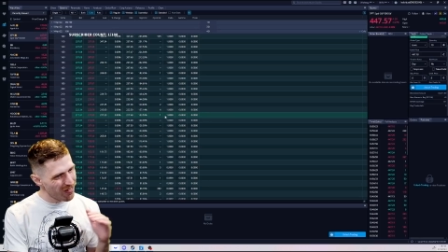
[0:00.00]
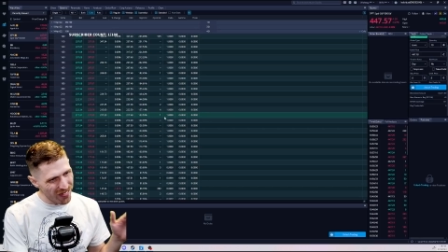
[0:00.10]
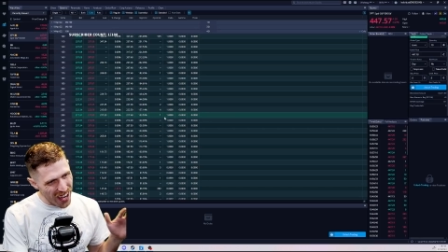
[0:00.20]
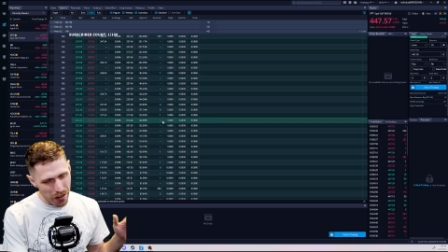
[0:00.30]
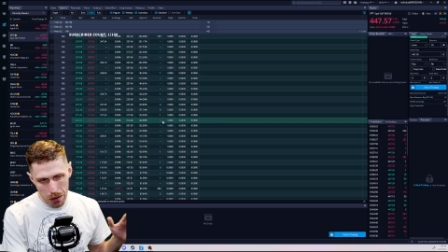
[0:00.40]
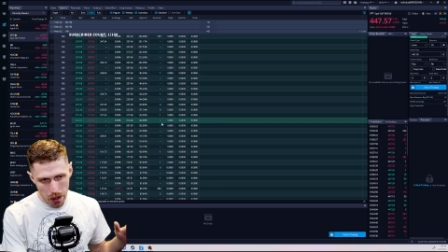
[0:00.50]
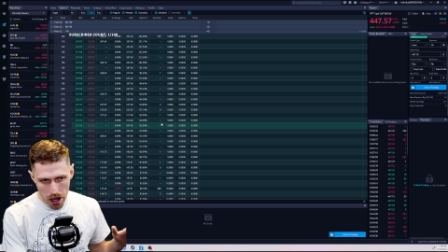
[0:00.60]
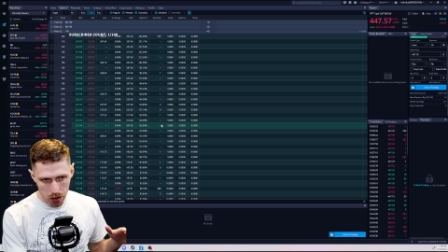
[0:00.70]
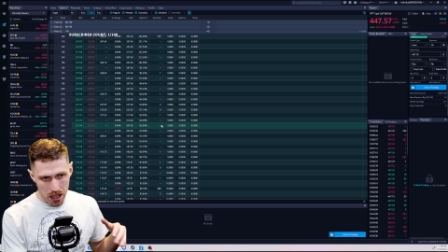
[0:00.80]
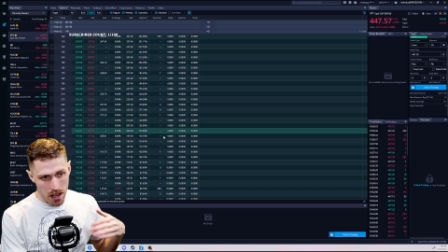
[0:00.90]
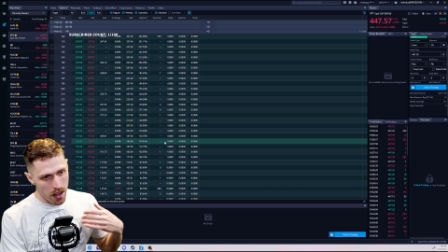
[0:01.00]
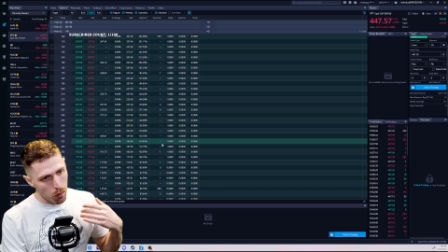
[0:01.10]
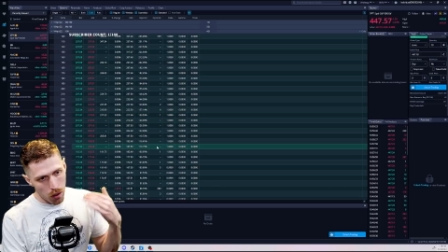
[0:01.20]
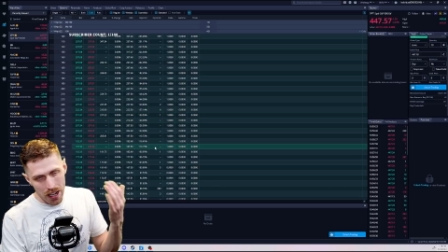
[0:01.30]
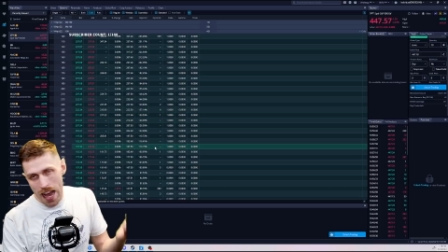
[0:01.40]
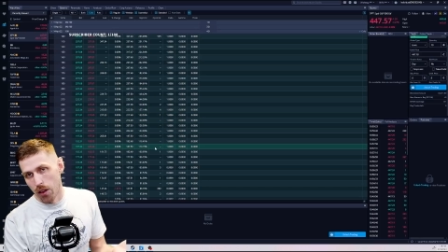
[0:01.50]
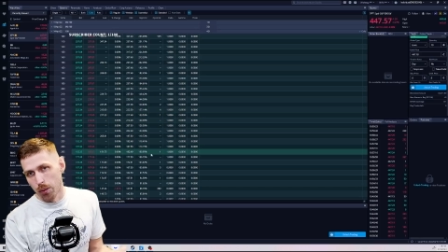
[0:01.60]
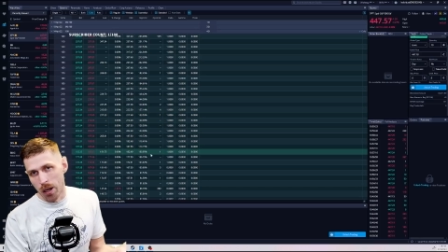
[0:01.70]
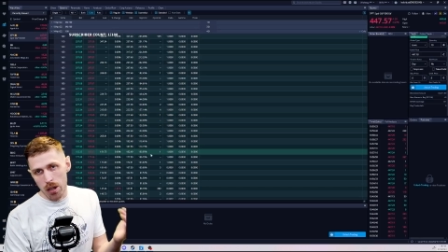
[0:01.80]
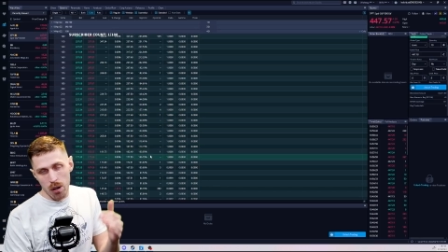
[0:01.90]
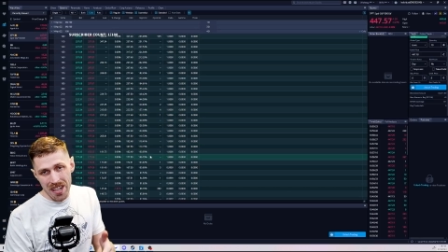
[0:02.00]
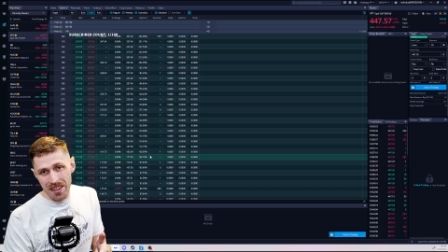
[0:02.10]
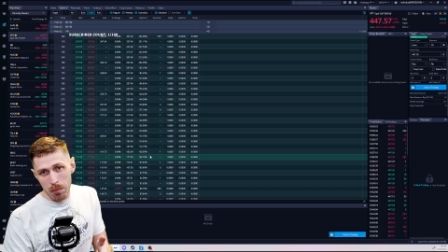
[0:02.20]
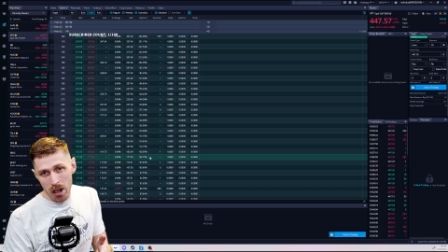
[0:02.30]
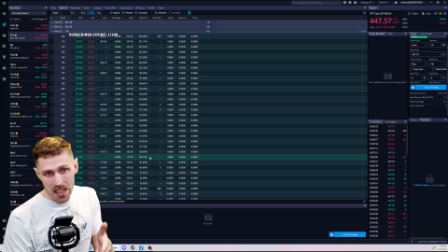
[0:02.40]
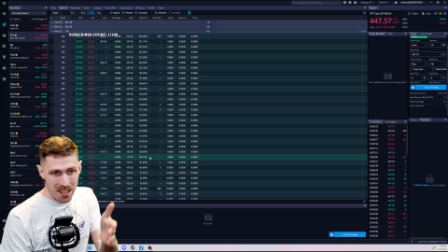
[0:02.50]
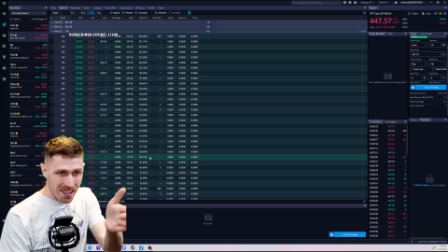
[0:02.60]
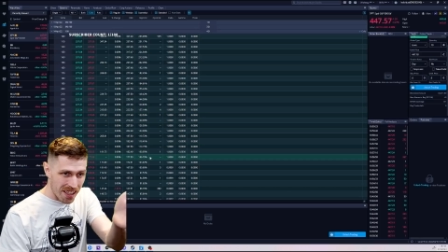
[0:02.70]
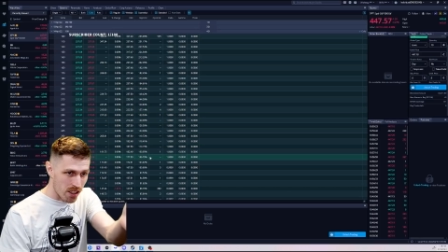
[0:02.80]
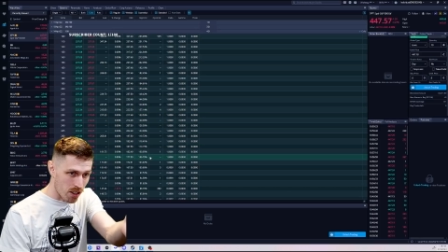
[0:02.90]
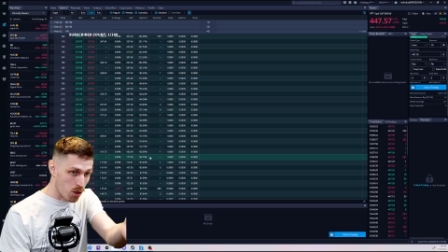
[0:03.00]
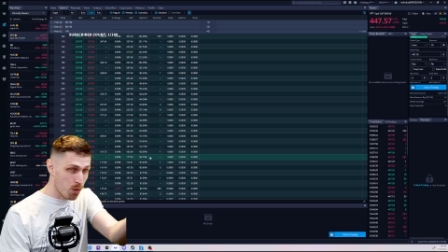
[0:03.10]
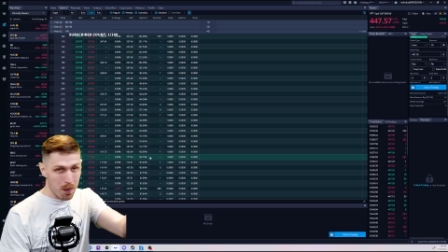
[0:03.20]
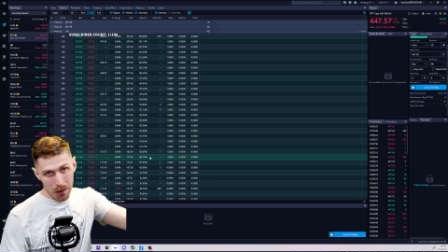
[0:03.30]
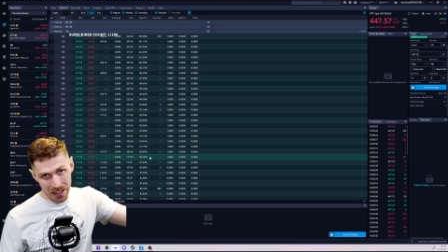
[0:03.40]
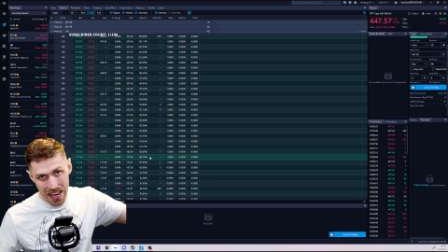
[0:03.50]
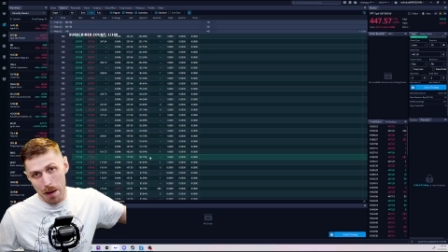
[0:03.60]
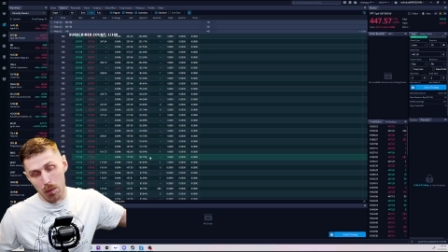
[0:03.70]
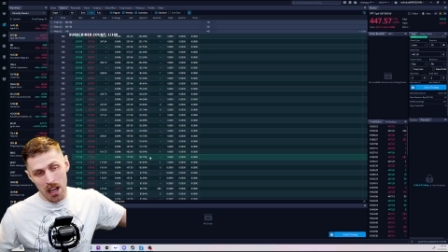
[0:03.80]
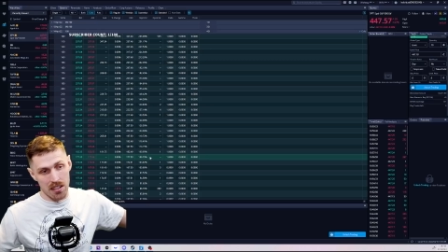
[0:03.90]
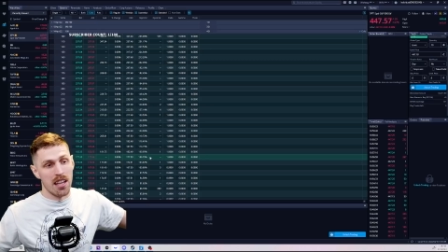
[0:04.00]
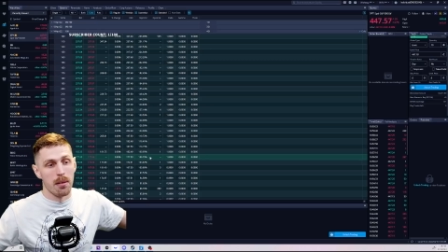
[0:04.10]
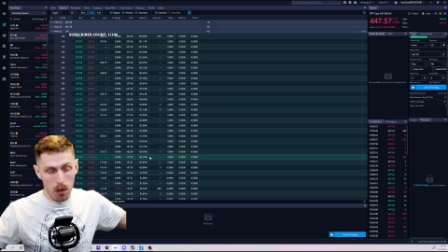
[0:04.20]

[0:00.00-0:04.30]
very rarely will an out the money run in the money and you be able to capitalize on it.